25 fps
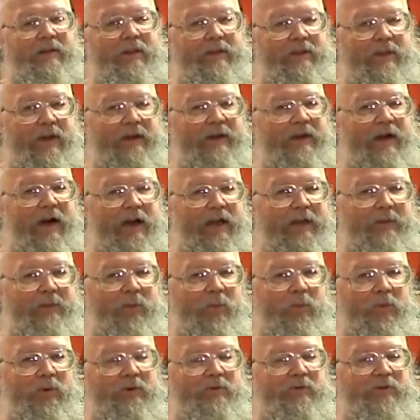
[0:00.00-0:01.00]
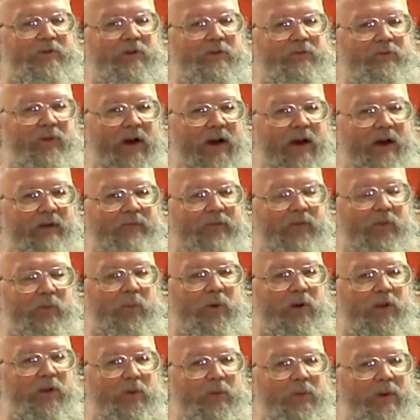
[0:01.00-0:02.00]
that that document would survive. So
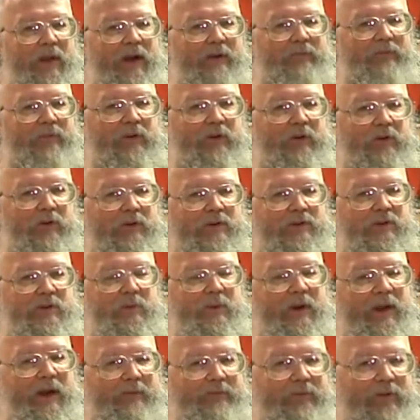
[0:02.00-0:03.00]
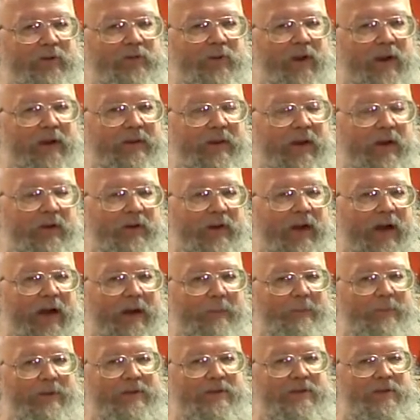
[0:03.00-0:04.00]
what you would have to do is you would have to track down
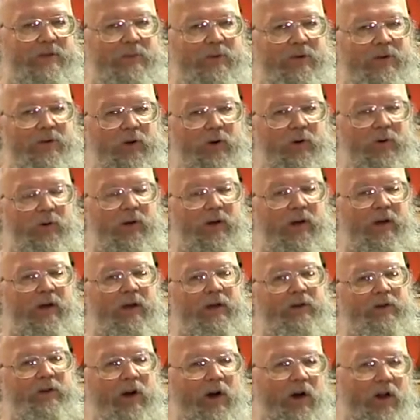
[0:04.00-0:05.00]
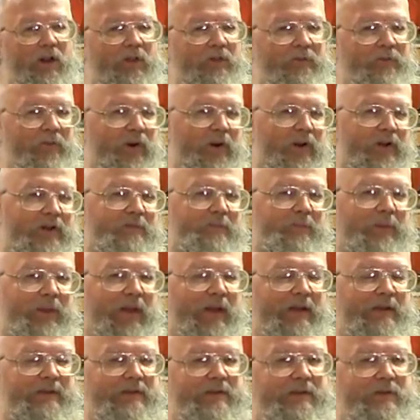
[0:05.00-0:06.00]
copies. You would go to all the various
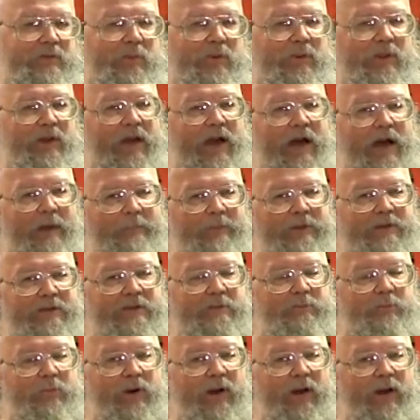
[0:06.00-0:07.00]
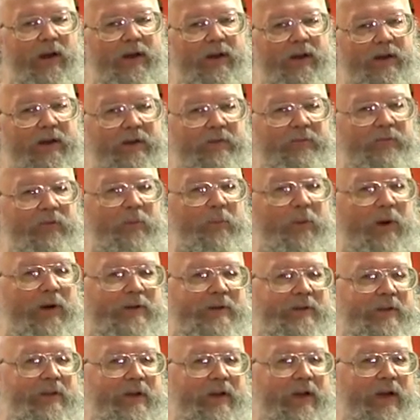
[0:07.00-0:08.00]
places where the copies spread in different
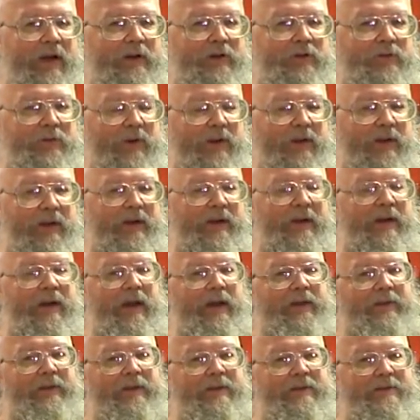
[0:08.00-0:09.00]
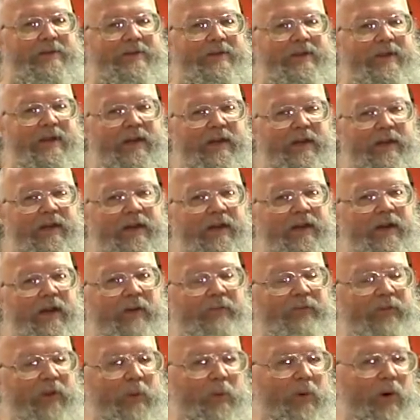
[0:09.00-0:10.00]
parts of the country and then see
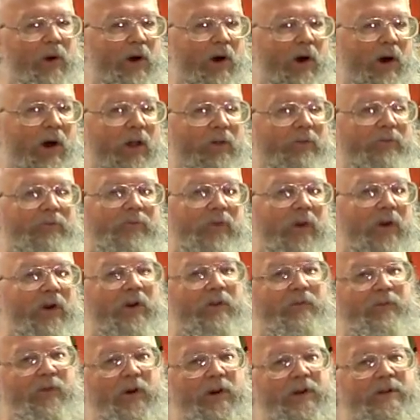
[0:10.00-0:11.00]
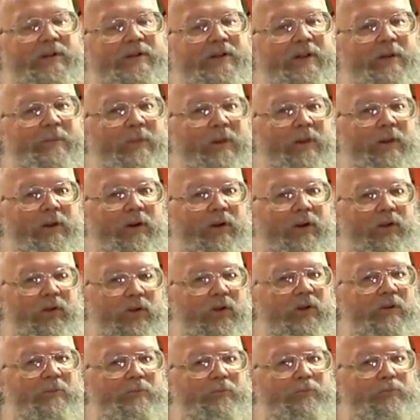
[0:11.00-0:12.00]
if they were all very, very similar. You
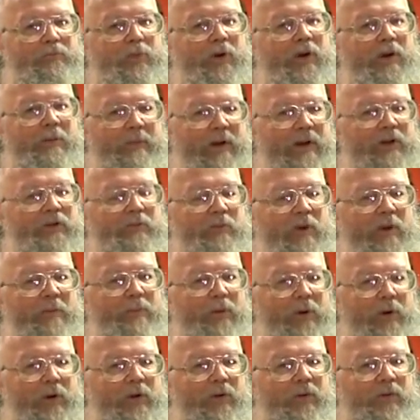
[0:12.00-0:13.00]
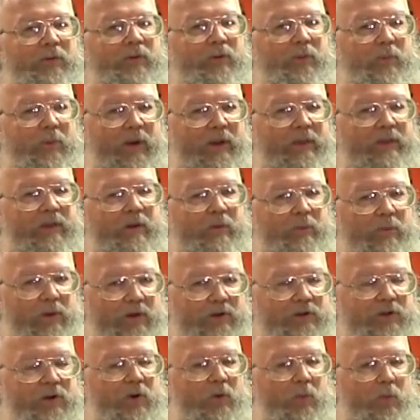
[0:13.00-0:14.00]
could pretty much reproduce the way the
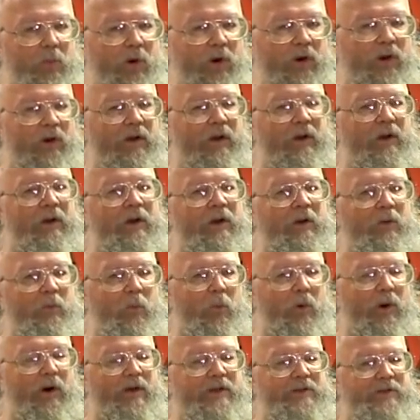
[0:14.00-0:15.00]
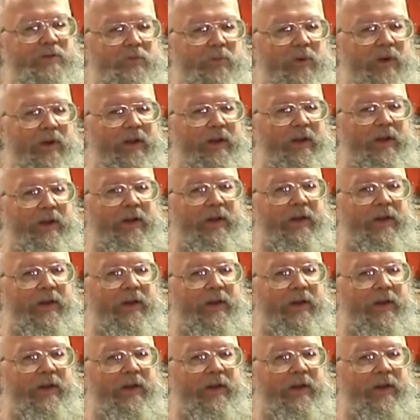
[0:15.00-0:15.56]
original work was written